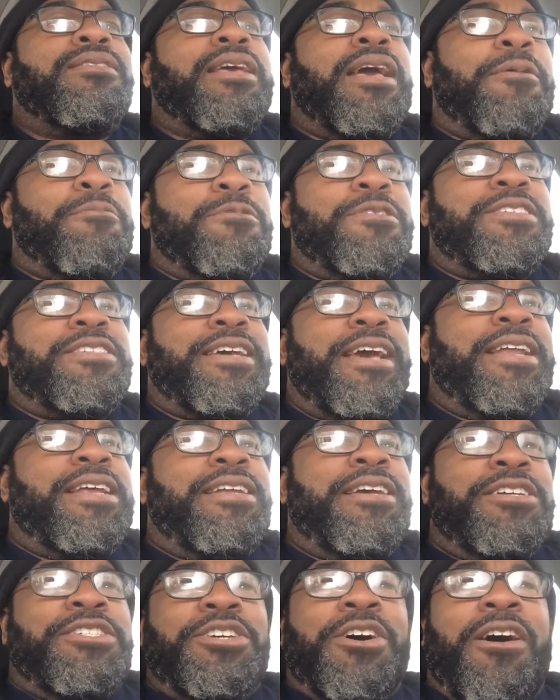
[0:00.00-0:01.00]
And we're
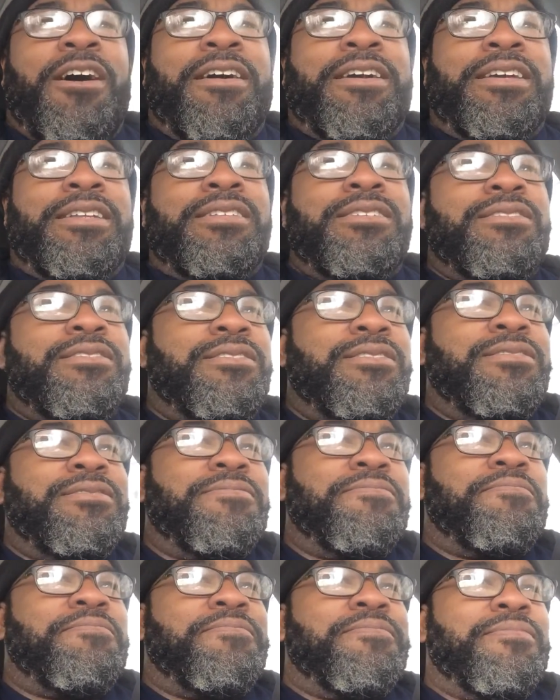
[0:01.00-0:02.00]
standing there talking.
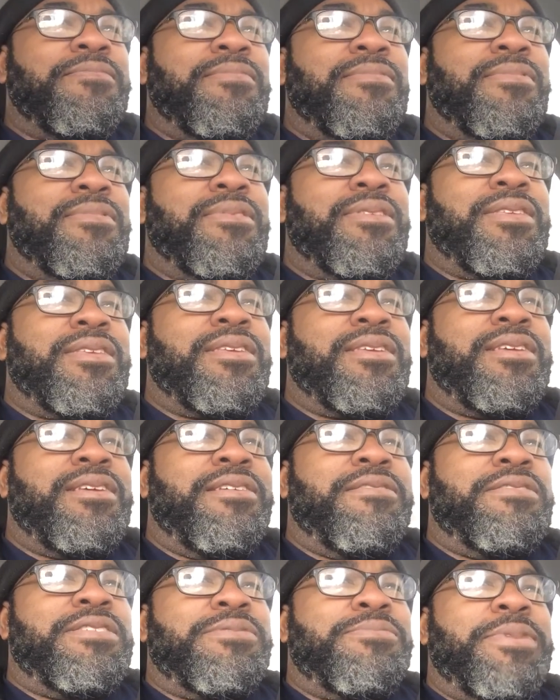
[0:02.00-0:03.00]

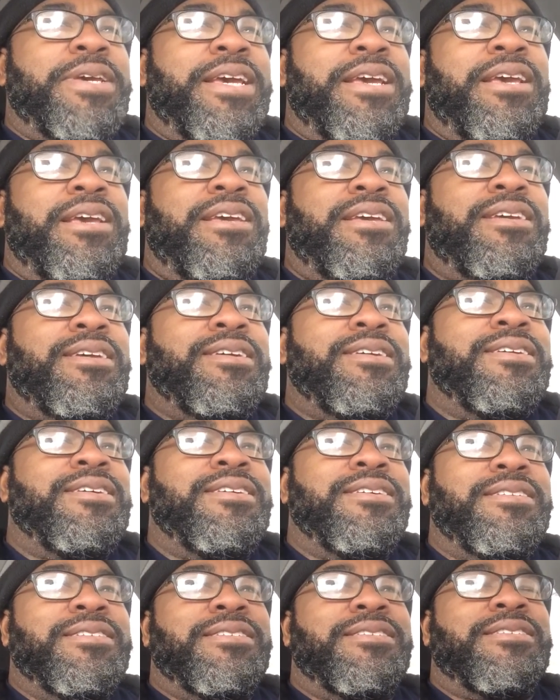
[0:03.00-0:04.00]
It was me,
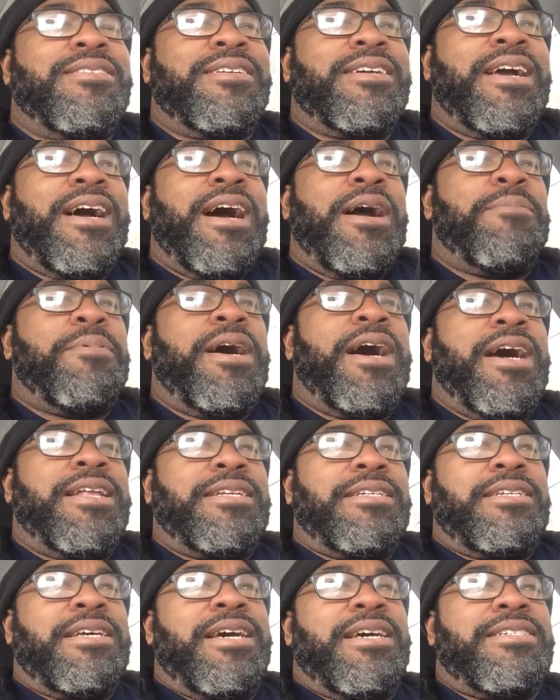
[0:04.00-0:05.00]
the guy
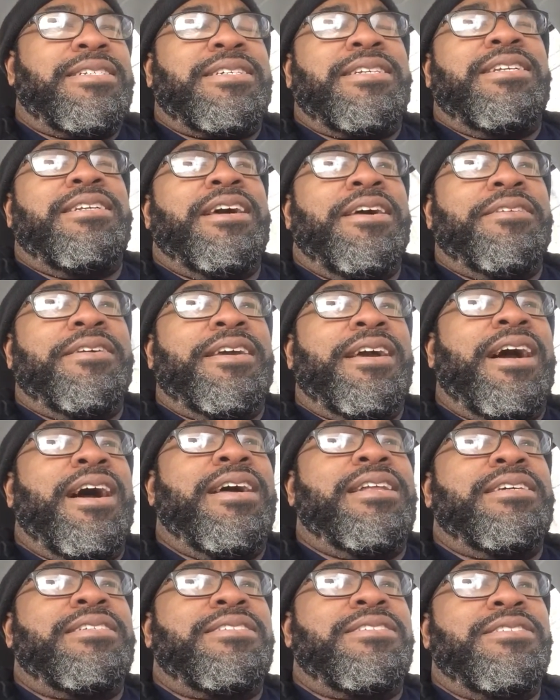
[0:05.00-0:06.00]
behind the desk, another
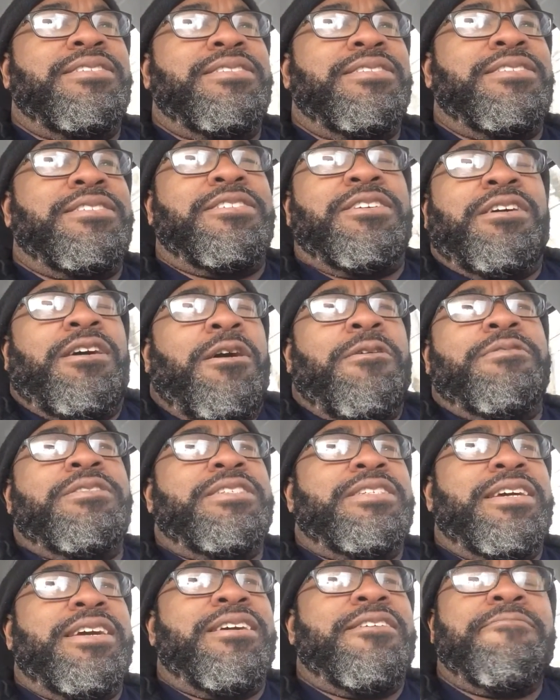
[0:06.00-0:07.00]
guy that's, that's
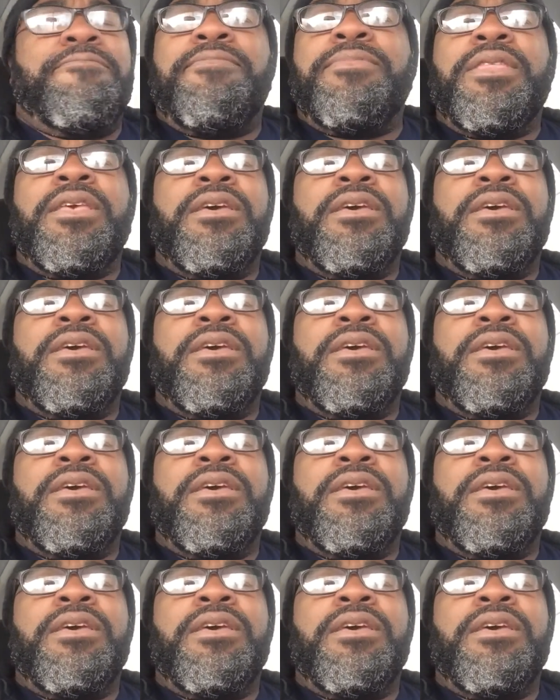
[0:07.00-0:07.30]
always there.